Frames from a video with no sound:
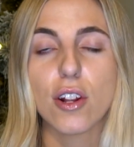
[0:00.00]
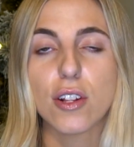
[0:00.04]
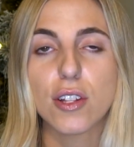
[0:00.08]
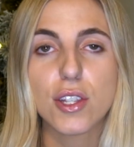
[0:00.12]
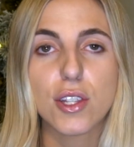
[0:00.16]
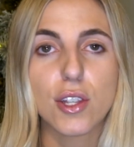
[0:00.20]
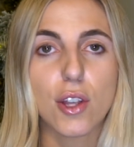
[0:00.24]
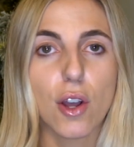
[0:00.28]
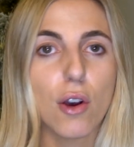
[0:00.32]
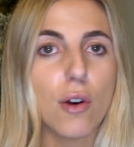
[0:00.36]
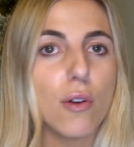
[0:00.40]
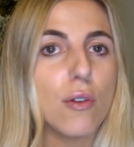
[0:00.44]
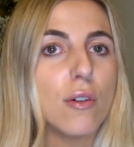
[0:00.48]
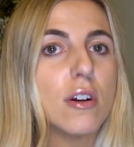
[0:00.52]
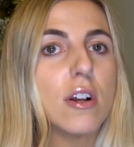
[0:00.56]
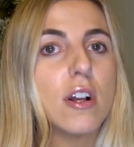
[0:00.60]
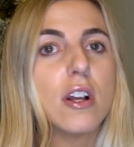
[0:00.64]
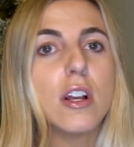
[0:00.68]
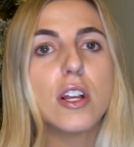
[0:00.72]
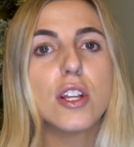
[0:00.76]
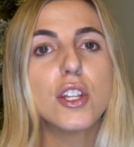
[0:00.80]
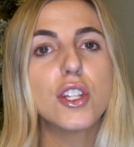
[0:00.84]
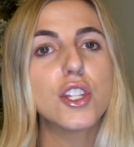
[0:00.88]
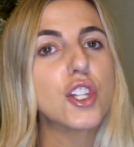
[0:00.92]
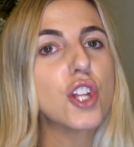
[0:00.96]
So
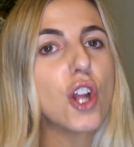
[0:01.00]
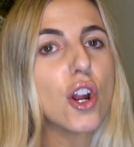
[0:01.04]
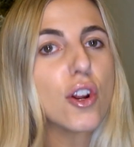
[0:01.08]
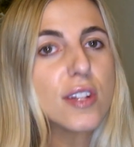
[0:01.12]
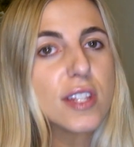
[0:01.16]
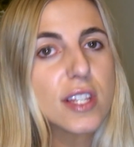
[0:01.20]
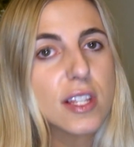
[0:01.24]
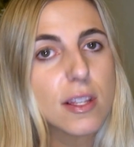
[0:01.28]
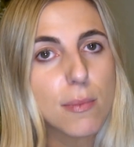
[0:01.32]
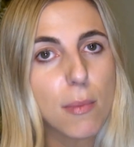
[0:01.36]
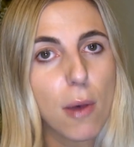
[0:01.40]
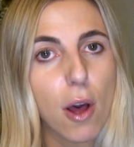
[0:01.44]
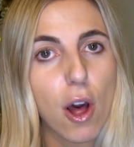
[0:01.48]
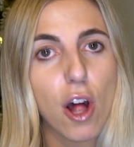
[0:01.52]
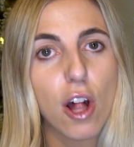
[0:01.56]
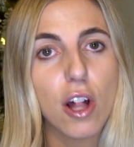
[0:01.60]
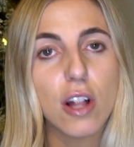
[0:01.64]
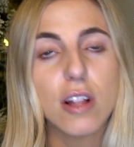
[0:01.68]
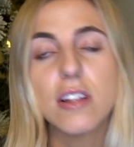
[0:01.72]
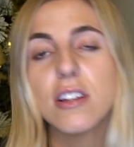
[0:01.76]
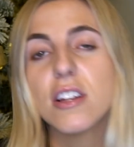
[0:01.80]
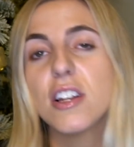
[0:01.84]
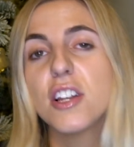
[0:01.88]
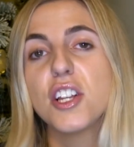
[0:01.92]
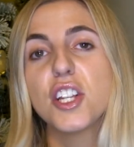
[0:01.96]
start
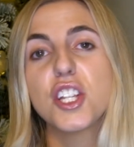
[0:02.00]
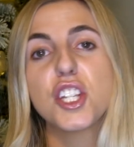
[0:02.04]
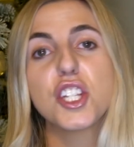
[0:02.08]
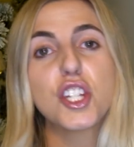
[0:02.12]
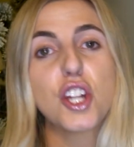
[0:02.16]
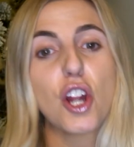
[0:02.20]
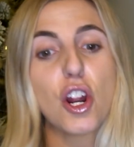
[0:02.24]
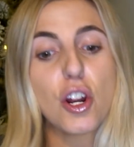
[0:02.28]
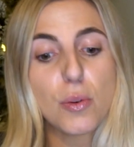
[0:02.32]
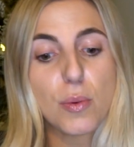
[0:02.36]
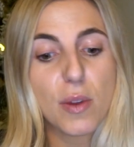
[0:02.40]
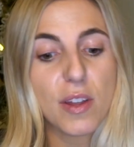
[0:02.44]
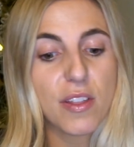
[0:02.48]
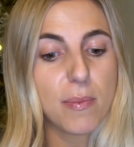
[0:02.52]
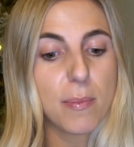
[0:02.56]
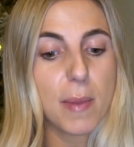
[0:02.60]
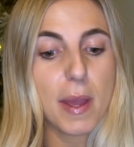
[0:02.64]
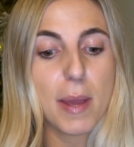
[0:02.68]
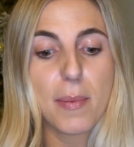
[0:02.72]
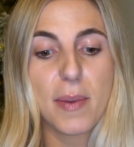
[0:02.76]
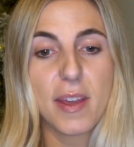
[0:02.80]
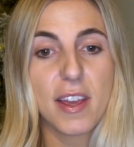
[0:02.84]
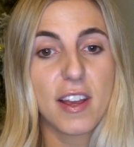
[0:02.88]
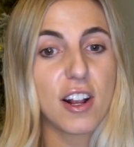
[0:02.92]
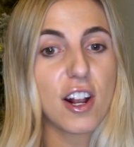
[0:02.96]
small, start with
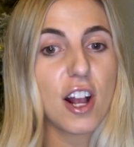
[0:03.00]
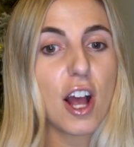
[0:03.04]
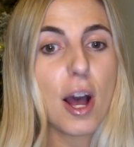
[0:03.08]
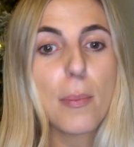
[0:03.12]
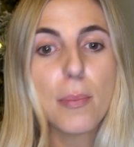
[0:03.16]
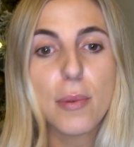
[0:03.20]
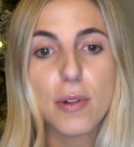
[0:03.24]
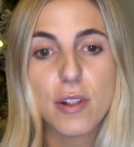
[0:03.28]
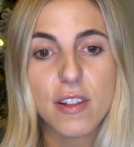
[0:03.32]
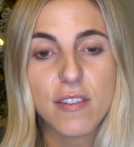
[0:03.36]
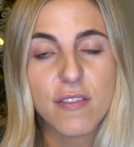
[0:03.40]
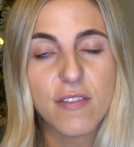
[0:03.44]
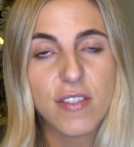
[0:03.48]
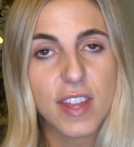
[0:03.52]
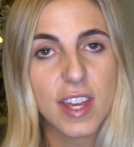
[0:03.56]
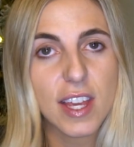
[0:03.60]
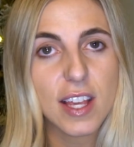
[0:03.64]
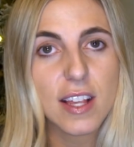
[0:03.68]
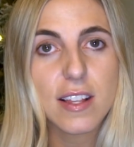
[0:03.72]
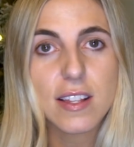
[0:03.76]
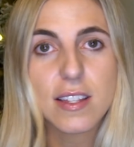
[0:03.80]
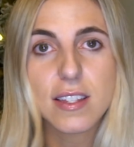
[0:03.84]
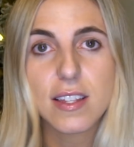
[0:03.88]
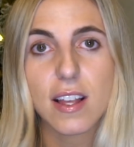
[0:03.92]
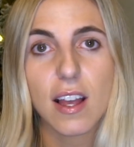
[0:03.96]
maybe a couple of
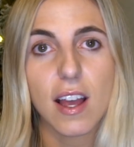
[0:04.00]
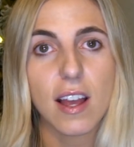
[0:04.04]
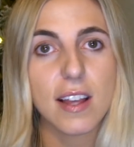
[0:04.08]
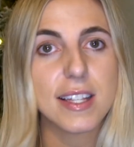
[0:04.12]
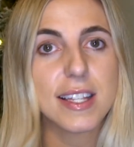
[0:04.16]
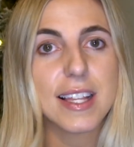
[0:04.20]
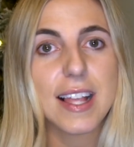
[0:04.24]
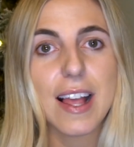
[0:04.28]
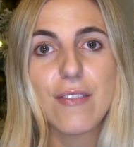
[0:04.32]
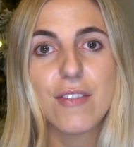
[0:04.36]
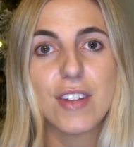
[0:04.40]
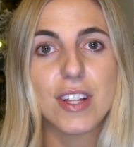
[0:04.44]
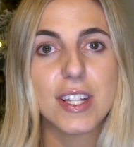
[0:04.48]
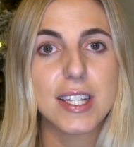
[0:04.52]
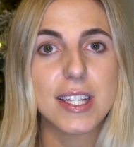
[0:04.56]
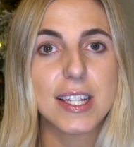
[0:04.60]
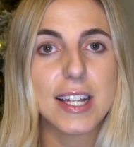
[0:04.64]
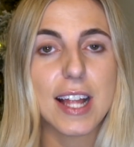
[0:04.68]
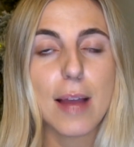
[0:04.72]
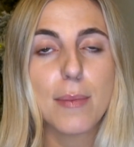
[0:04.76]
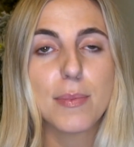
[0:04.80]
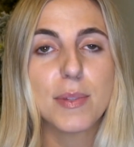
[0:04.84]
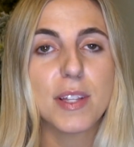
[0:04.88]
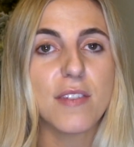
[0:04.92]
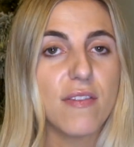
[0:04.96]
these 7
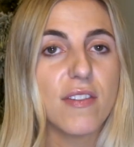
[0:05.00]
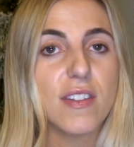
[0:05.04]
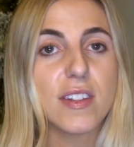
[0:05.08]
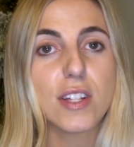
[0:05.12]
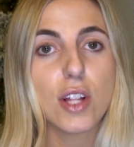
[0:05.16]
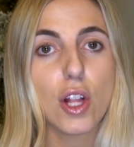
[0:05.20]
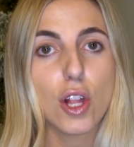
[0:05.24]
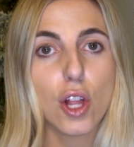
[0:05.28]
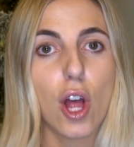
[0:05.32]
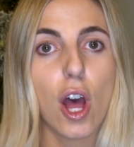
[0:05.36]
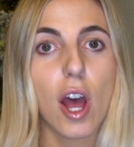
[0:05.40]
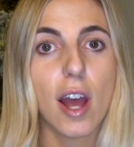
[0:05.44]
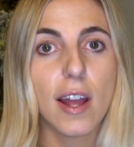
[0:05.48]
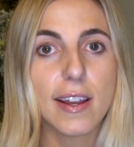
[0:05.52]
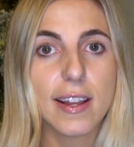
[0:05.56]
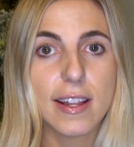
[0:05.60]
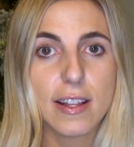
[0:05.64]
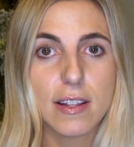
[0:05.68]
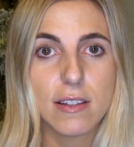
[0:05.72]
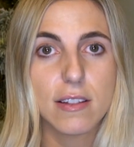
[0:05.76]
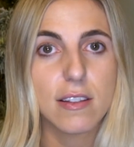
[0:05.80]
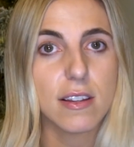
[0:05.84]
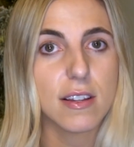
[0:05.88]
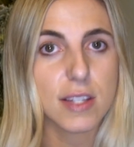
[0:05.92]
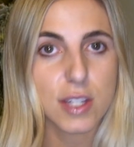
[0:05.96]
steps if it's a lot
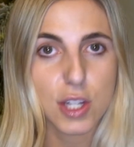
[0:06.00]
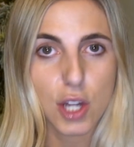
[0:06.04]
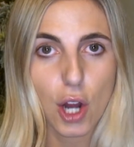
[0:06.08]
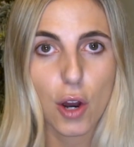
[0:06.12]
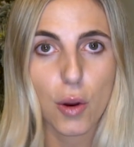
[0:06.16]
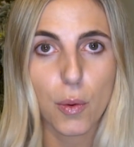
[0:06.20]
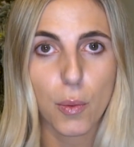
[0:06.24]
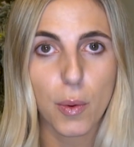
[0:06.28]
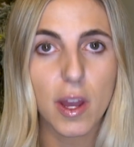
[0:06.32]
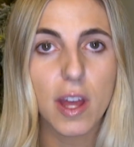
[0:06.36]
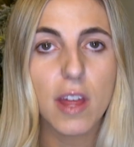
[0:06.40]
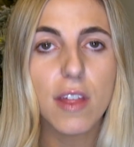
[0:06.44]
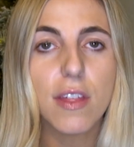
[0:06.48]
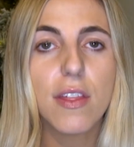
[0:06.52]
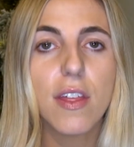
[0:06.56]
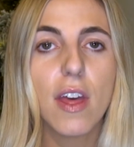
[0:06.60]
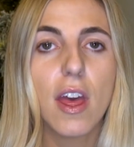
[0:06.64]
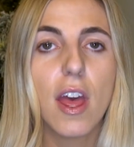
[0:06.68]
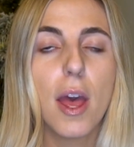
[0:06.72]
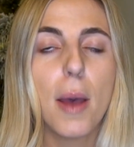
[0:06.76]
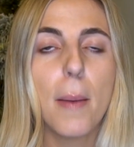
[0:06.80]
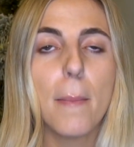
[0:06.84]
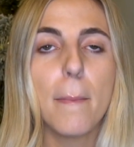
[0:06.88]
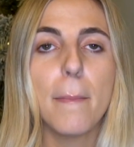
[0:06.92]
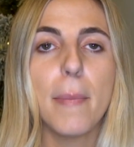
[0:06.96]
to start with,
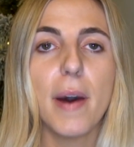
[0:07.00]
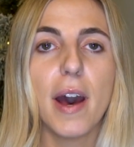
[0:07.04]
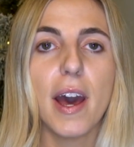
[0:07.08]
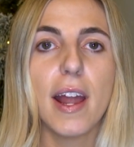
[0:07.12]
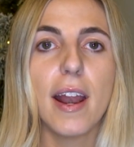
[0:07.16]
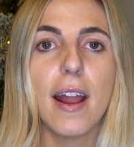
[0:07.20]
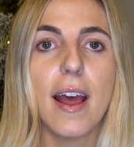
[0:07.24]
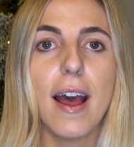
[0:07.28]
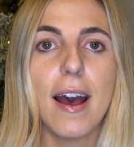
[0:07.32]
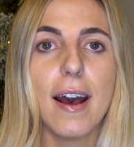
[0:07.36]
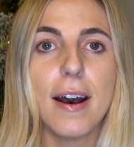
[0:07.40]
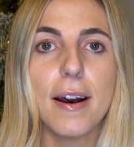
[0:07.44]
but